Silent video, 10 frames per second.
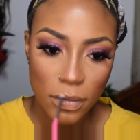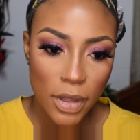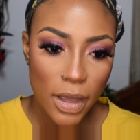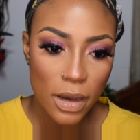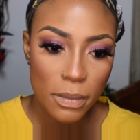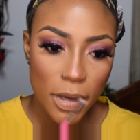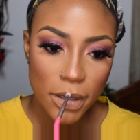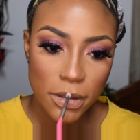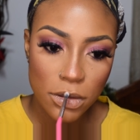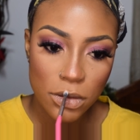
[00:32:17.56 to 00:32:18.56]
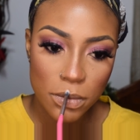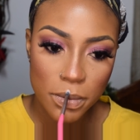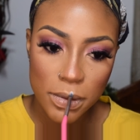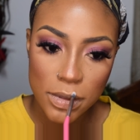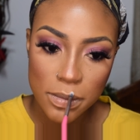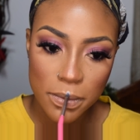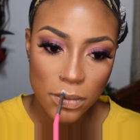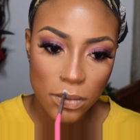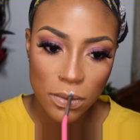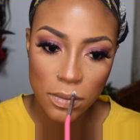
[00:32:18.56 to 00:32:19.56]
and my cupid's
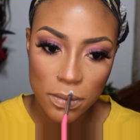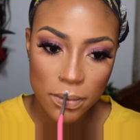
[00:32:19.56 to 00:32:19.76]
bow.